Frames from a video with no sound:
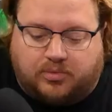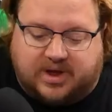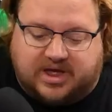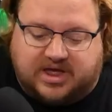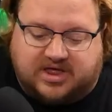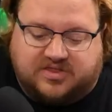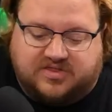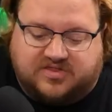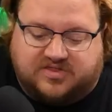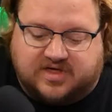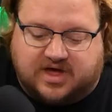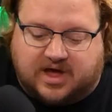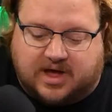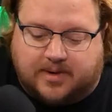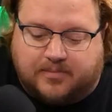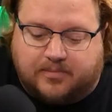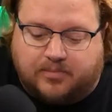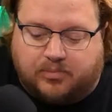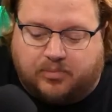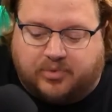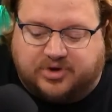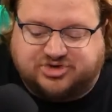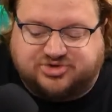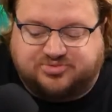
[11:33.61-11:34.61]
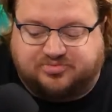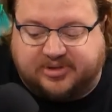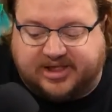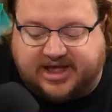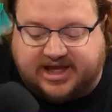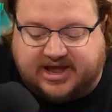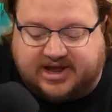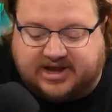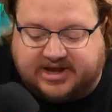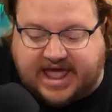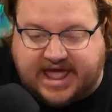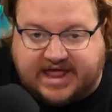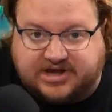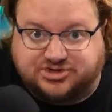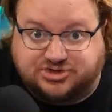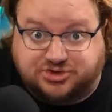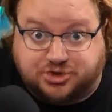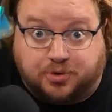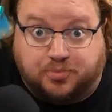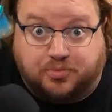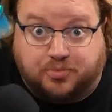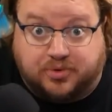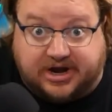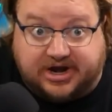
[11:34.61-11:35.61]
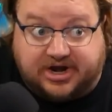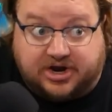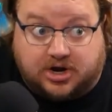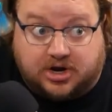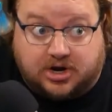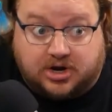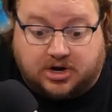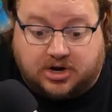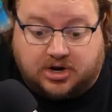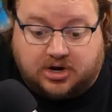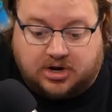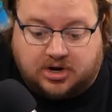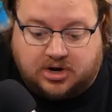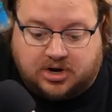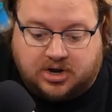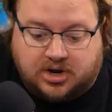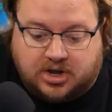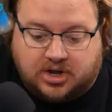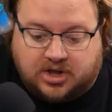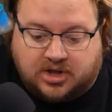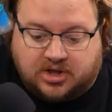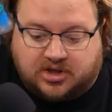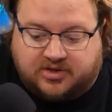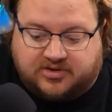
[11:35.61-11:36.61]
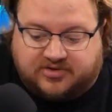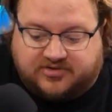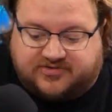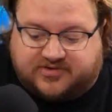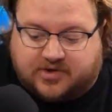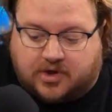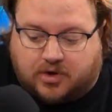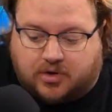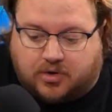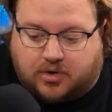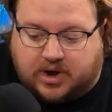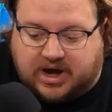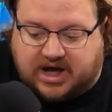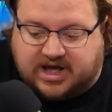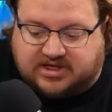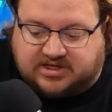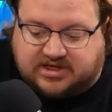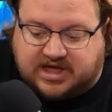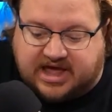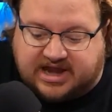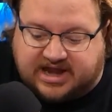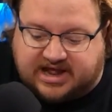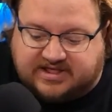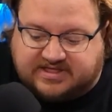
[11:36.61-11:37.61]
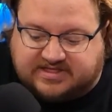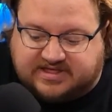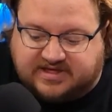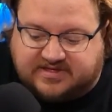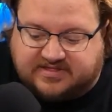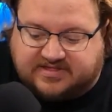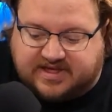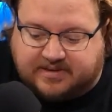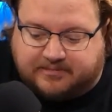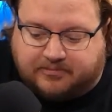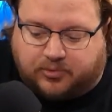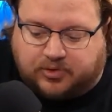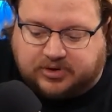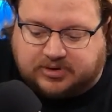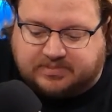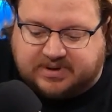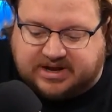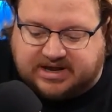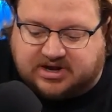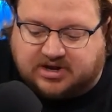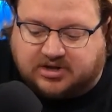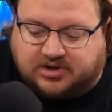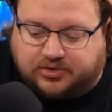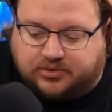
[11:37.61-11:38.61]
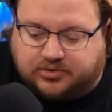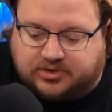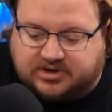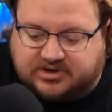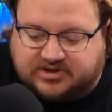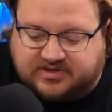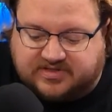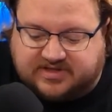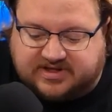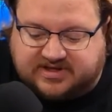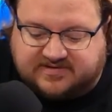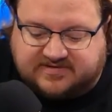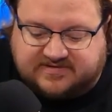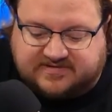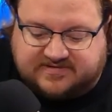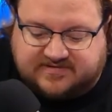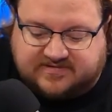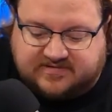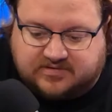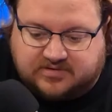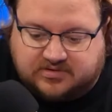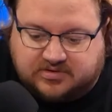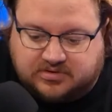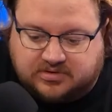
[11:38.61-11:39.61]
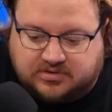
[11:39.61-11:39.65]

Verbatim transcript: with um, Witchblade and Tomb Raider. Mm. So I and I think they would be included in this.